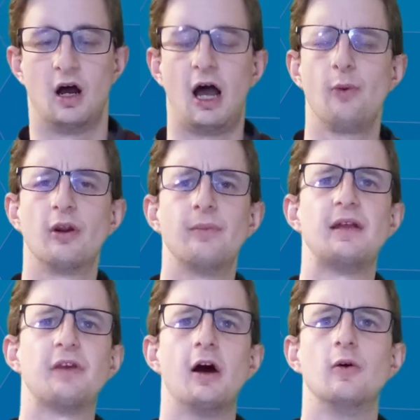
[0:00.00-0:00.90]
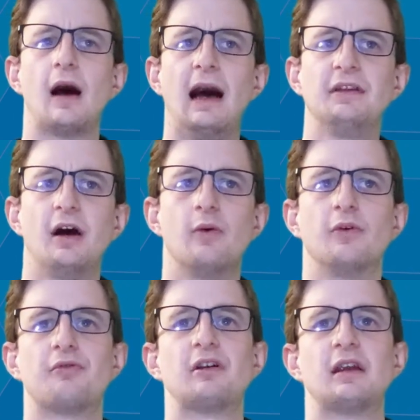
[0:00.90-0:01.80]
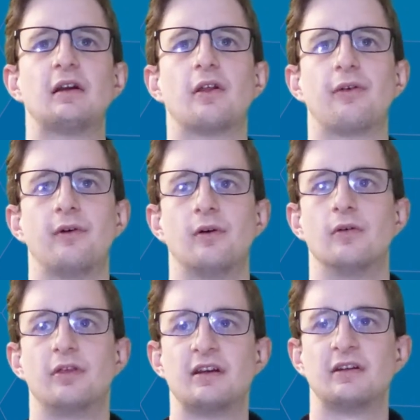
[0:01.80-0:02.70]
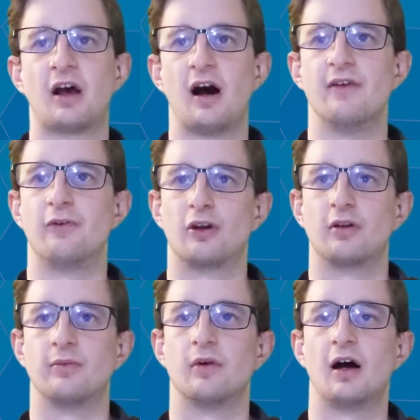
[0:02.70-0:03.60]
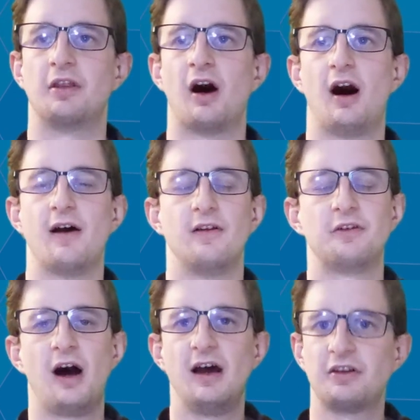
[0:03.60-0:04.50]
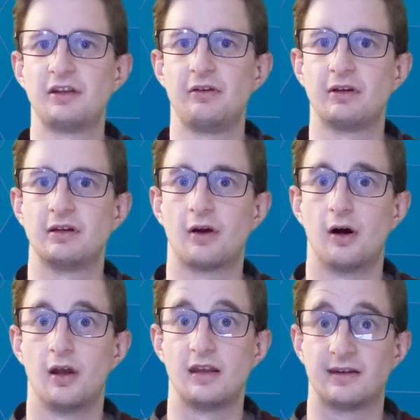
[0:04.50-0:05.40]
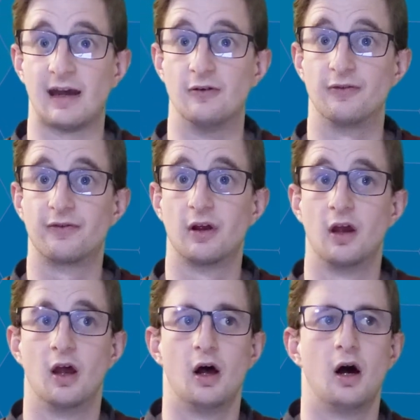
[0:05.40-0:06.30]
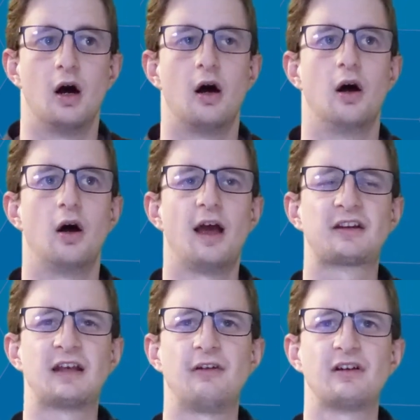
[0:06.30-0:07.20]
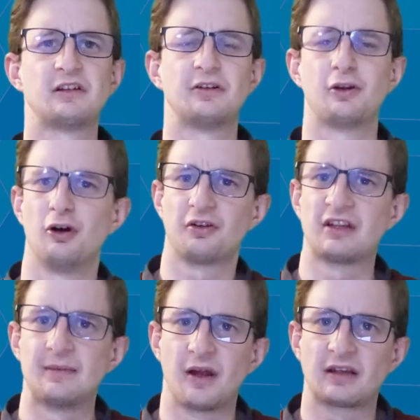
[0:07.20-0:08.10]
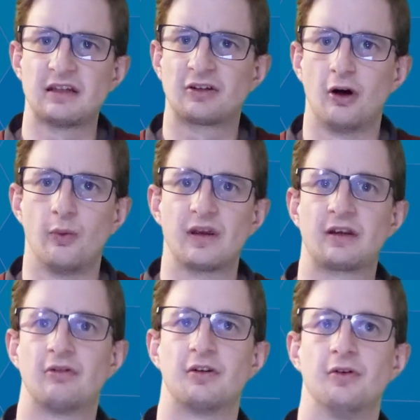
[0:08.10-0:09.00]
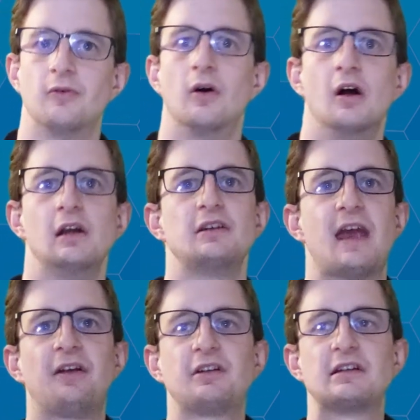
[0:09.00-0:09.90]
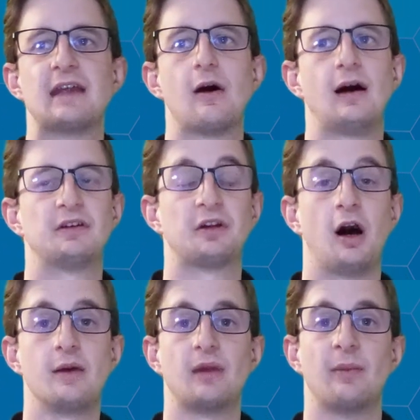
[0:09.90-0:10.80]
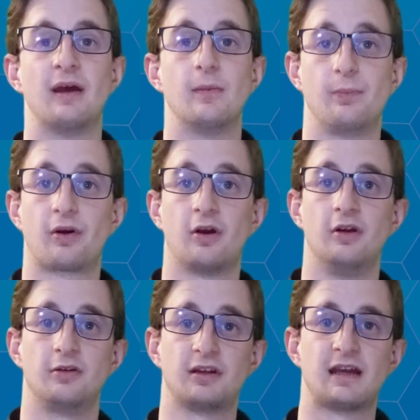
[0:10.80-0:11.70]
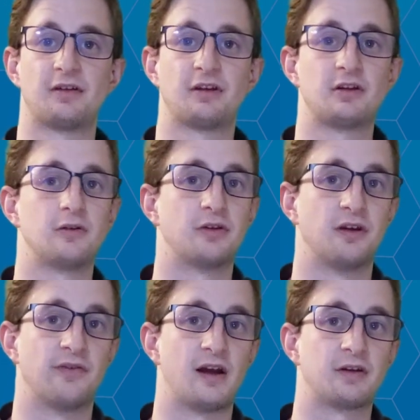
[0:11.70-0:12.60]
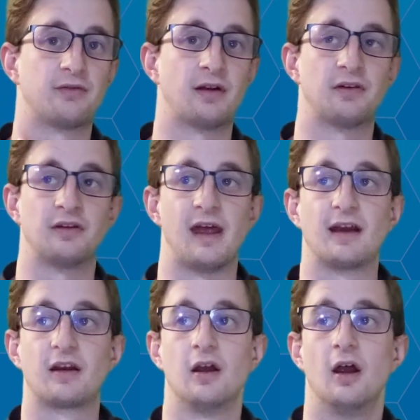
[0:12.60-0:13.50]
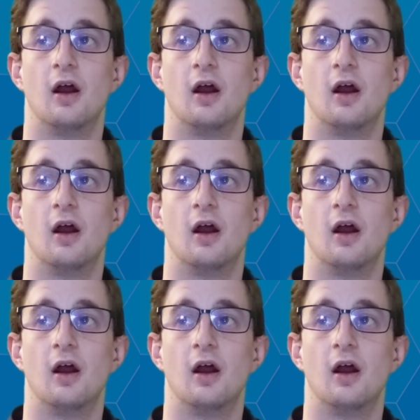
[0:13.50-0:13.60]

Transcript: I will admit though, as I was reading through the entire volume, entire series itself, Accelerator does not seem like he's gotten weaker at all. Yes, he now has a time limit because he has to use the device around his neck,